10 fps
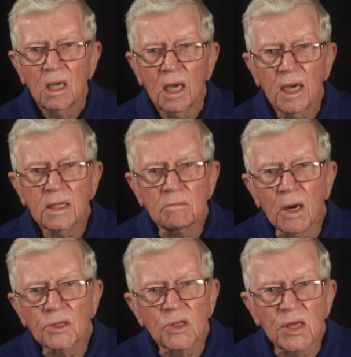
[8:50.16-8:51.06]
and
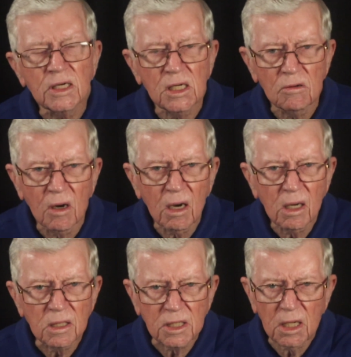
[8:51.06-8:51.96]
mother that she
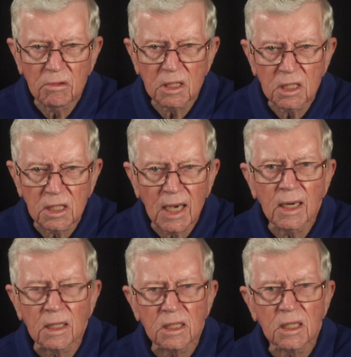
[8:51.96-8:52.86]
was
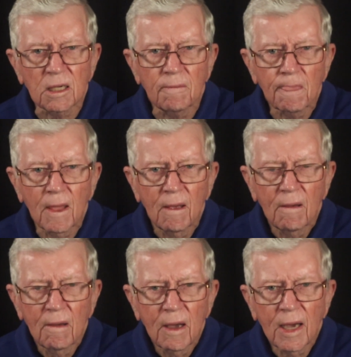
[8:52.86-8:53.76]
jealous.
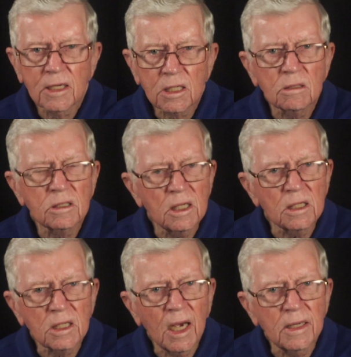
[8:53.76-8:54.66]
And so she
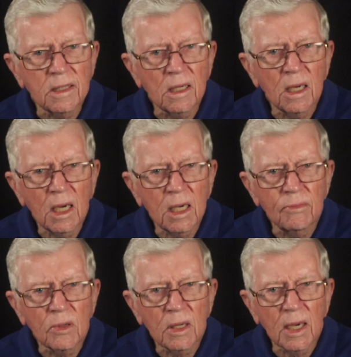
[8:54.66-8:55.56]
said to
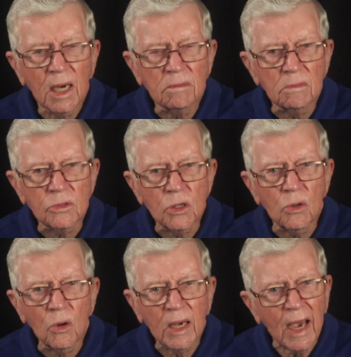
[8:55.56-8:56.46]
Abraham,
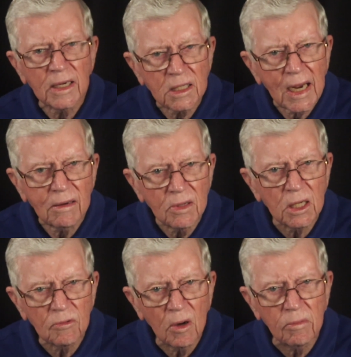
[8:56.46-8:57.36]
you cast out
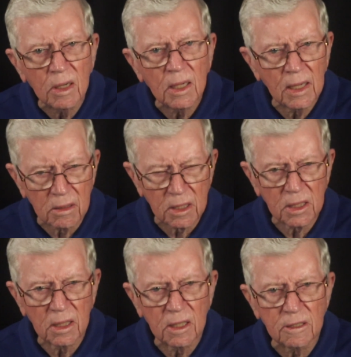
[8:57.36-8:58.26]
this woman and her
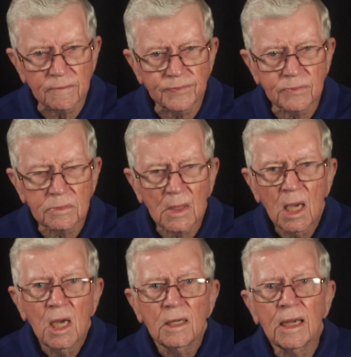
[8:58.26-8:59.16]
son.
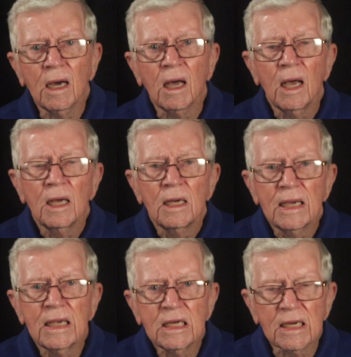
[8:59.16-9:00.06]
Now,
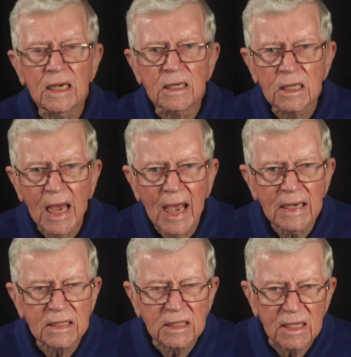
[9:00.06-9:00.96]
he says,
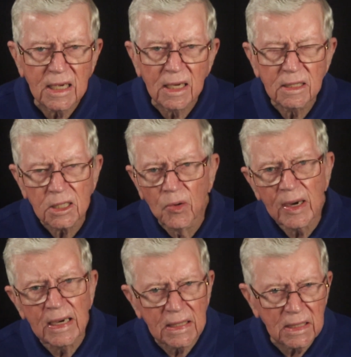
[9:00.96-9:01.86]
as then, so
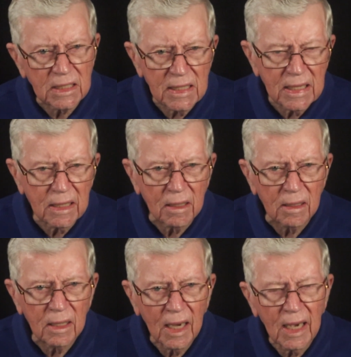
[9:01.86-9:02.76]
it is now,
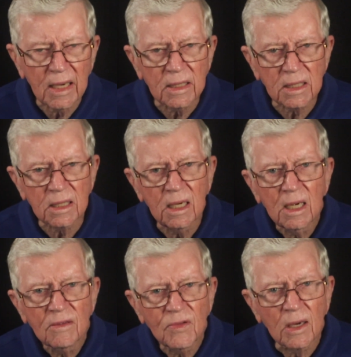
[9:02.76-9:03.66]
as
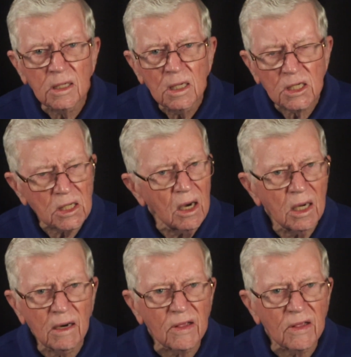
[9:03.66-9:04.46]
the son of